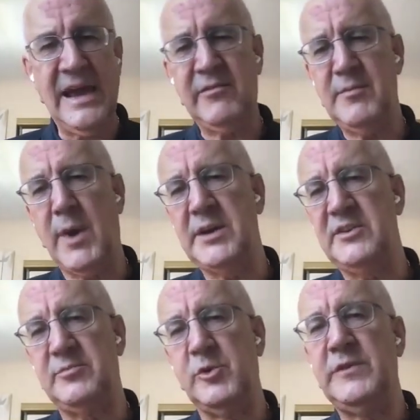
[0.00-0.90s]

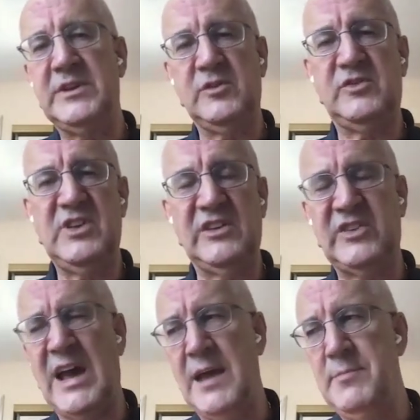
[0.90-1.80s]
everybody's moving to
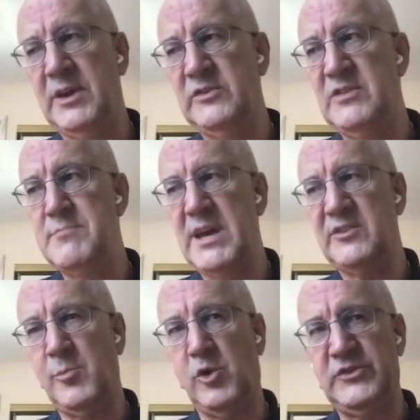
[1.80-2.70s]
CSI because it
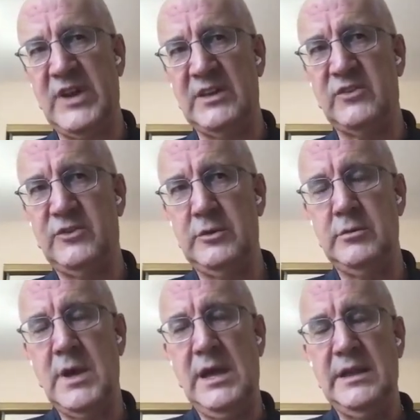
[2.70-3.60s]
makes more sense.
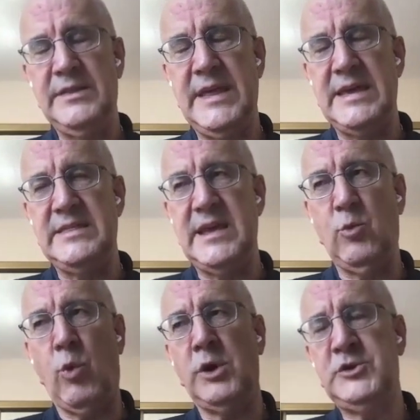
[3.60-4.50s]
They
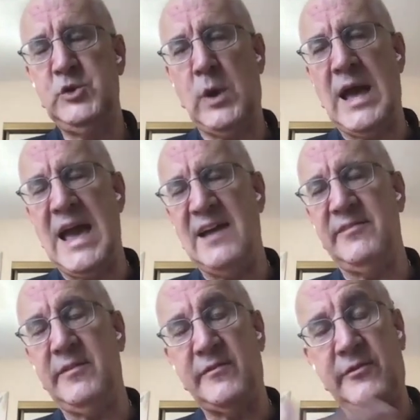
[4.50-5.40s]
want to
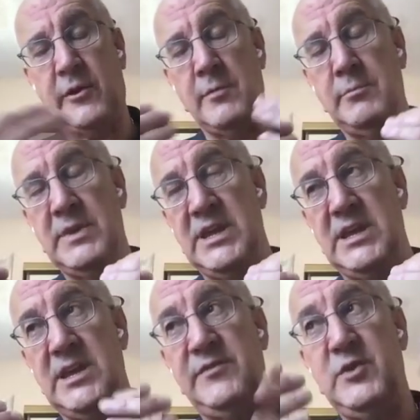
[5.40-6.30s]
have
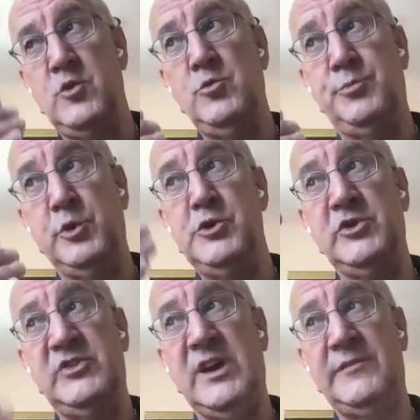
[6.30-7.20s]
if you put
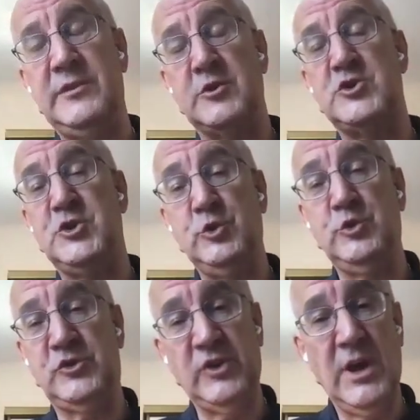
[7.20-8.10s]
yourself in the
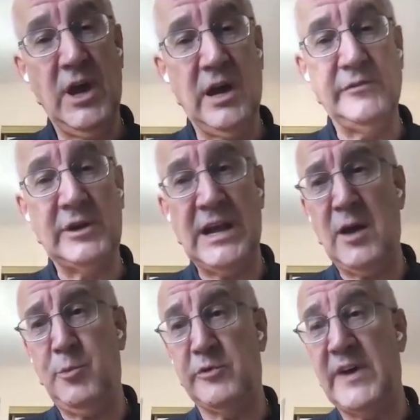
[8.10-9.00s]
shoes of a
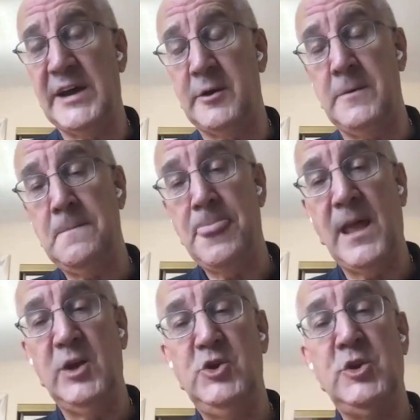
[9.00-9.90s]
cloud provider,
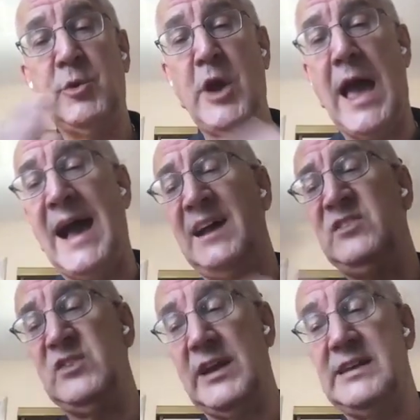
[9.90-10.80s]
you want to
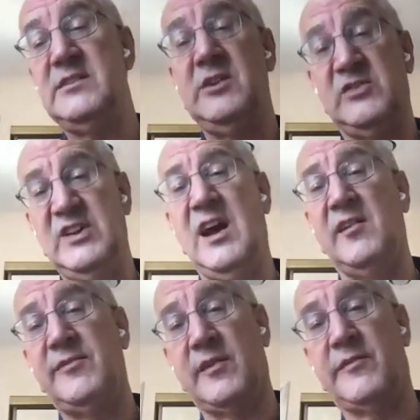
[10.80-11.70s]
isolate
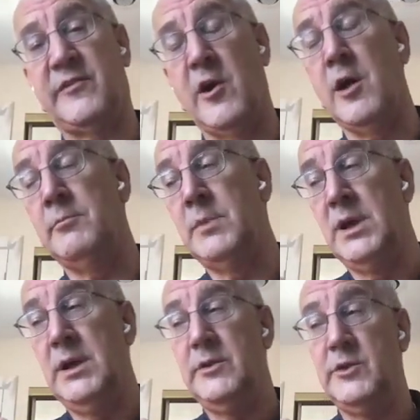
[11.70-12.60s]
yourself from
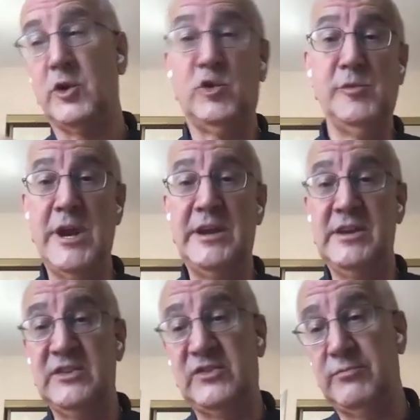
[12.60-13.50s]
the
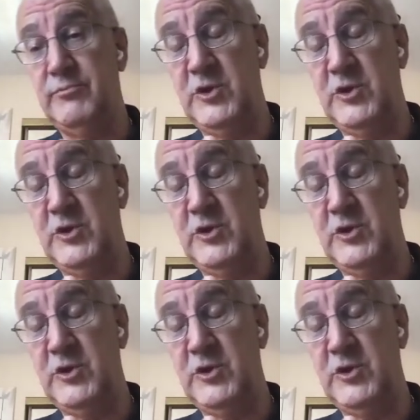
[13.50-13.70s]
Kubernetes